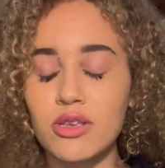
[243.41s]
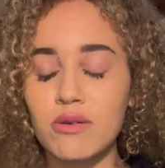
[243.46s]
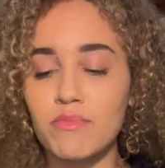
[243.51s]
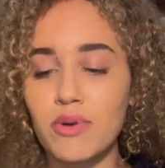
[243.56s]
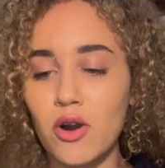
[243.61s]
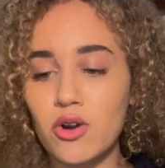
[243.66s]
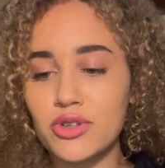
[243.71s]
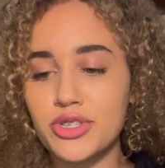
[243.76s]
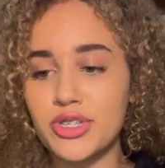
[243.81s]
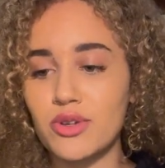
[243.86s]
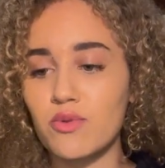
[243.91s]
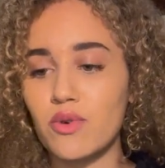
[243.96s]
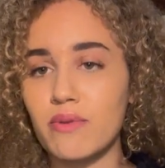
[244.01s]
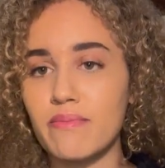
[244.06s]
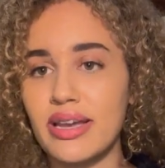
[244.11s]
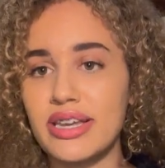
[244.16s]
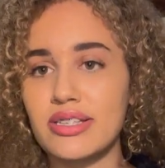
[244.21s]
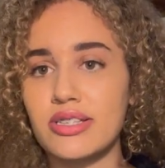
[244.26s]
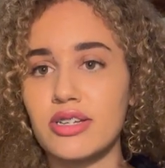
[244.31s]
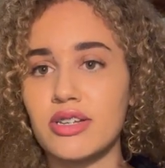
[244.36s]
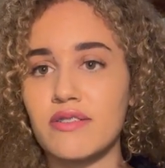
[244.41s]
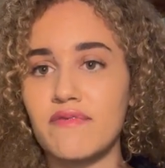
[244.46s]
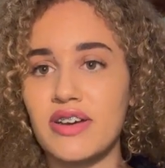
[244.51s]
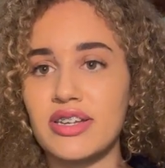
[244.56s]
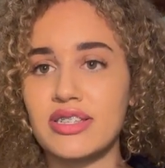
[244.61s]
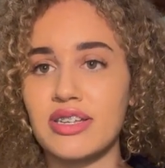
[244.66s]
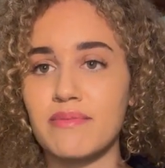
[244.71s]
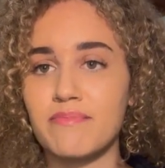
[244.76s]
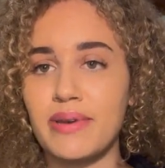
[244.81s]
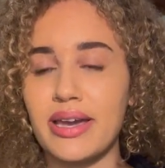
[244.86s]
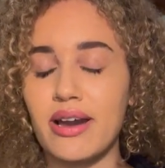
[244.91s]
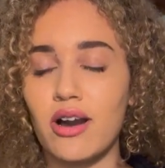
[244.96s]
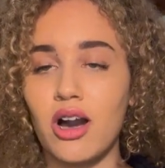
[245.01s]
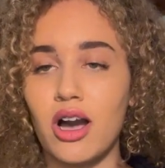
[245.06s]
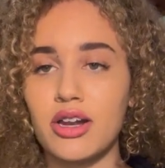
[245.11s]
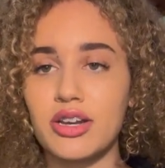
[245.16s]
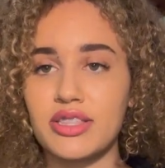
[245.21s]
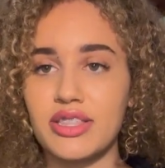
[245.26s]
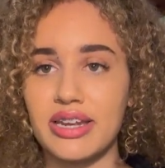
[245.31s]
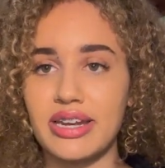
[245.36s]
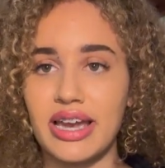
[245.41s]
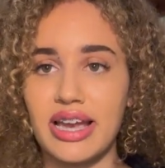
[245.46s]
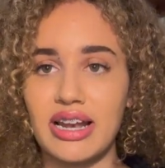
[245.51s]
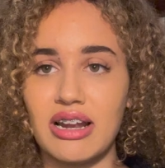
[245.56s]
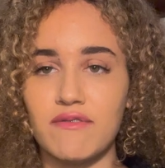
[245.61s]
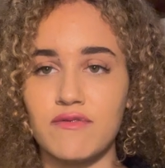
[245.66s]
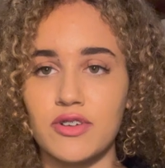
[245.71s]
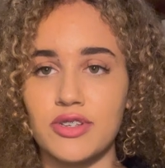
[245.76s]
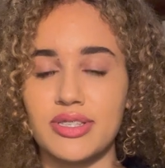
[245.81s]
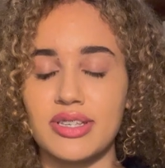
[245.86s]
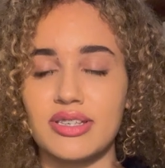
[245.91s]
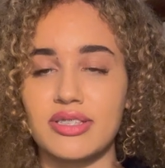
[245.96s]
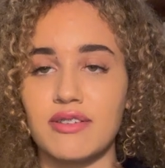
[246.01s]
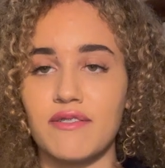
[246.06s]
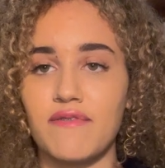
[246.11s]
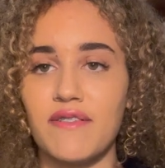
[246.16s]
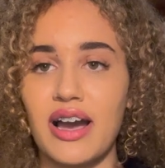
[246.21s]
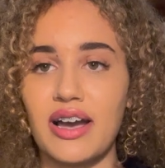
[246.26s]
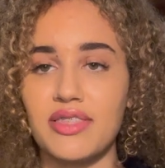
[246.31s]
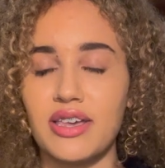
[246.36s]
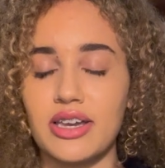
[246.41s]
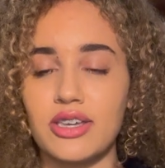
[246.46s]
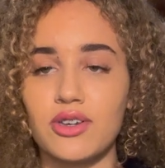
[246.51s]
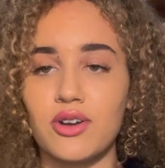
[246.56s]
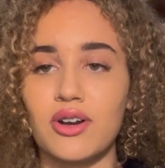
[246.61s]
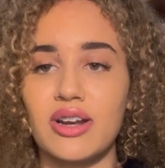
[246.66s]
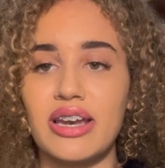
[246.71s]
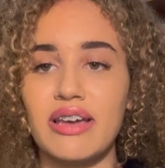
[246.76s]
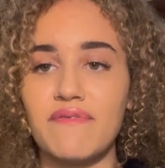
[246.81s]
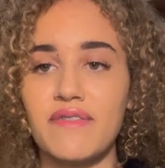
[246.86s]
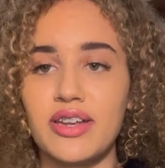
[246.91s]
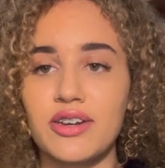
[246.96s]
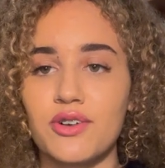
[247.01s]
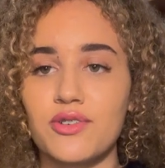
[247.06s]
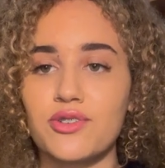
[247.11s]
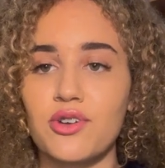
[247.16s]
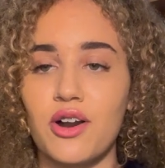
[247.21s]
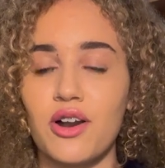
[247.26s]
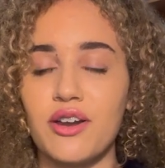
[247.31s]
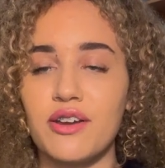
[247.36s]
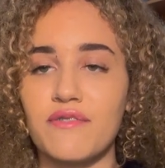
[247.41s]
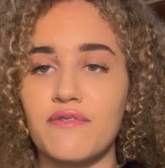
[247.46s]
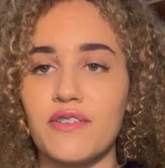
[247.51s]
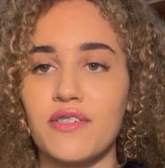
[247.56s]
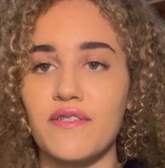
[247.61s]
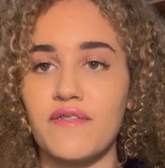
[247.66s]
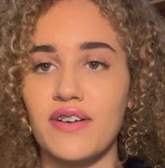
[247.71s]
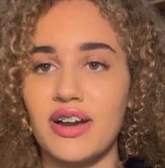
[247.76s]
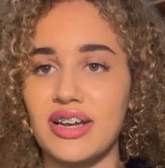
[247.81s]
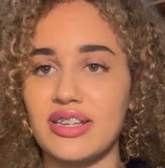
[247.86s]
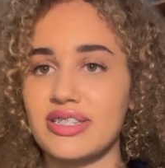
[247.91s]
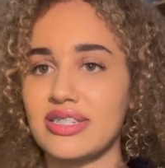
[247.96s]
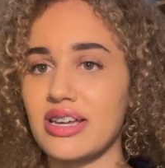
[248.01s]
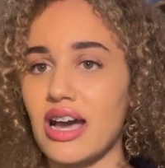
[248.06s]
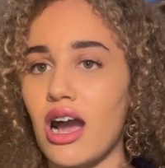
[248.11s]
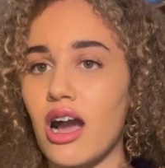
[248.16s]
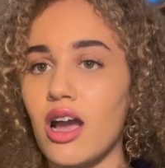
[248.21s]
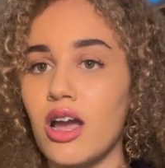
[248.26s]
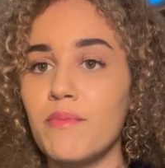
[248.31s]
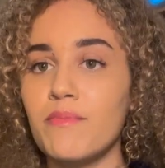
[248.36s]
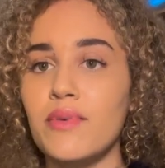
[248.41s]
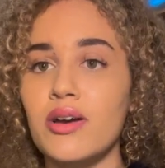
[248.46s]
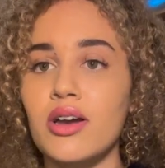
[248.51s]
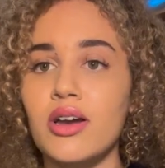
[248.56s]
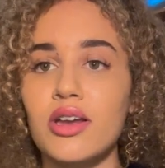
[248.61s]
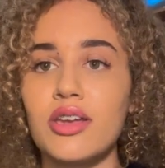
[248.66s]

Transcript: But also what makes university a bit harder than A-levels is the fact that you're living on your own for the first time.